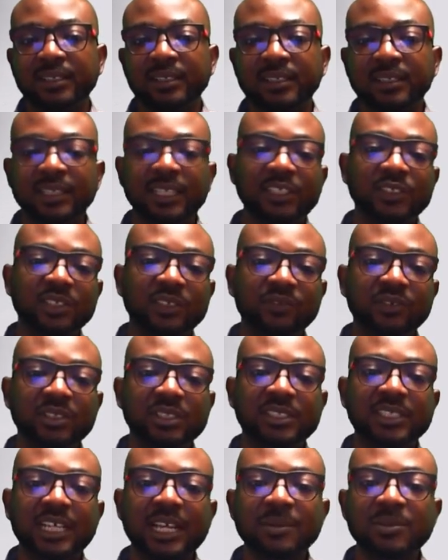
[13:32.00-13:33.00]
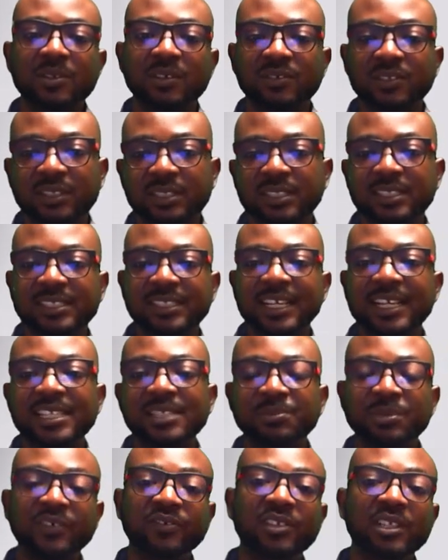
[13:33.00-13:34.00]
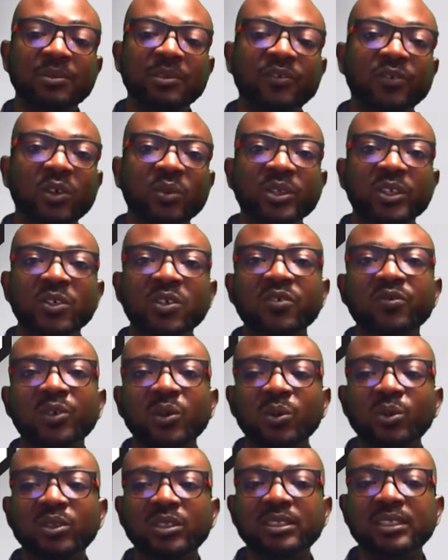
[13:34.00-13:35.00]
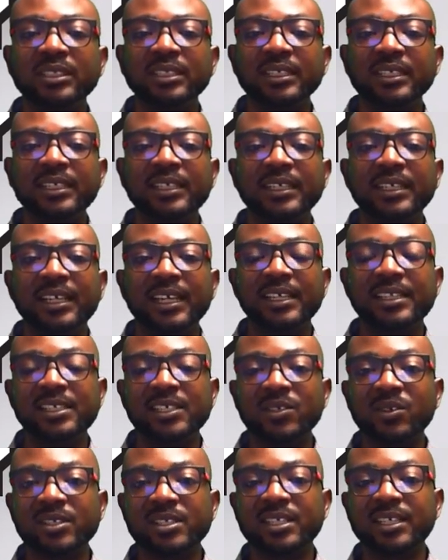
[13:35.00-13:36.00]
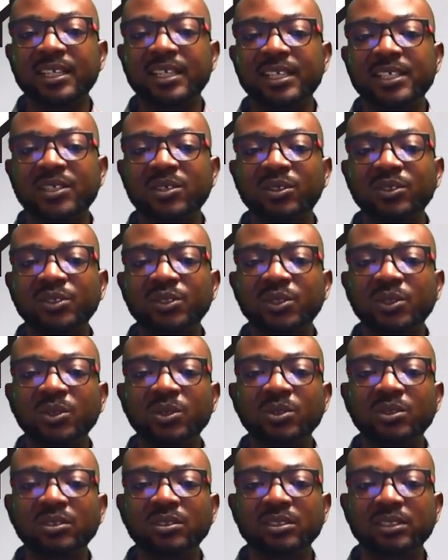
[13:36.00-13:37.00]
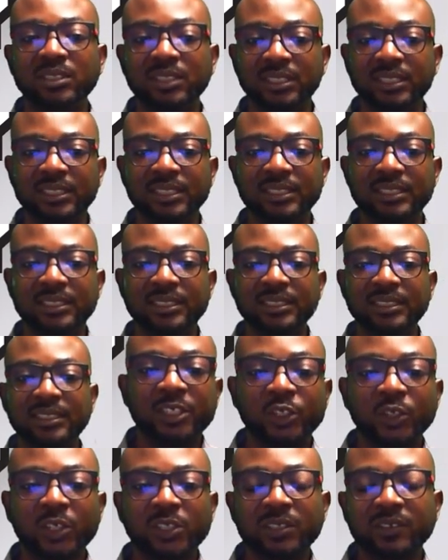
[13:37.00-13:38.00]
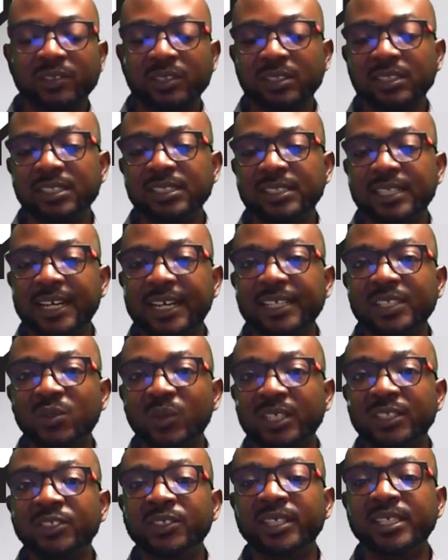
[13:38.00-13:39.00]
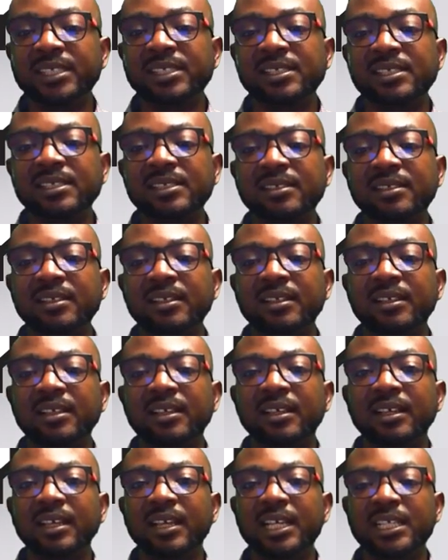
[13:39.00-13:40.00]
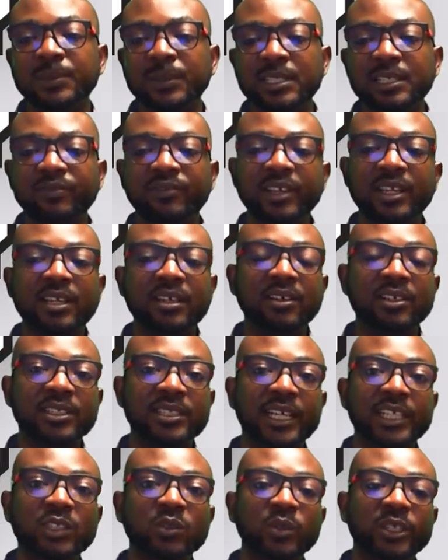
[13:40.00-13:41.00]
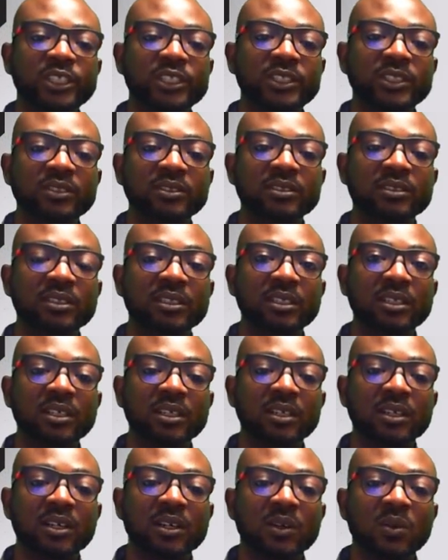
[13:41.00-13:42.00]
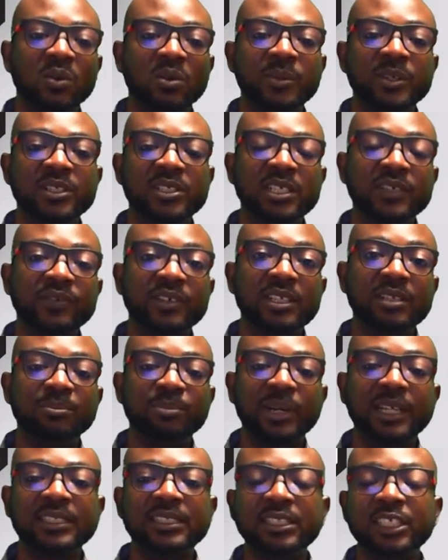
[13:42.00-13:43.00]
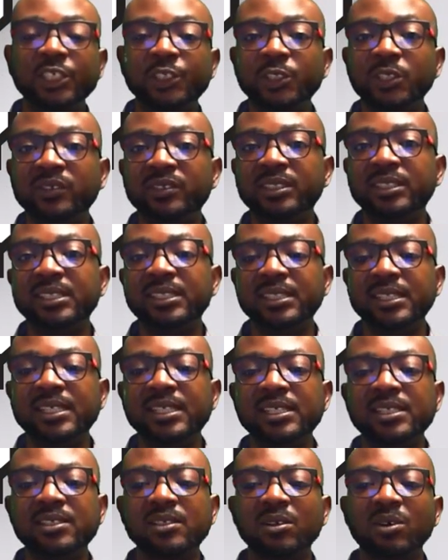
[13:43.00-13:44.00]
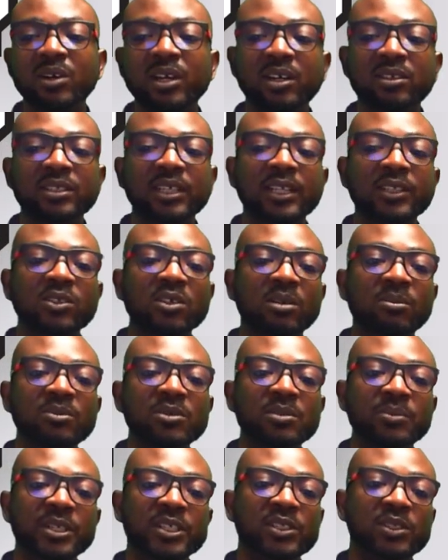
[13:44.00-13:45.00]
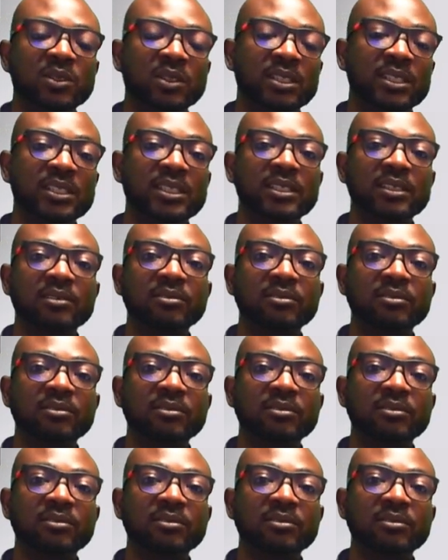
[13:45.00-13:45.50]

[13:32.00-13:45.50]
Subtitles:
Let's review the types of study designs briefly before we go forward in discussing case control studies. The choice of study design to address a specific research question will be driven by the nature of the disease or health outcomes being studied,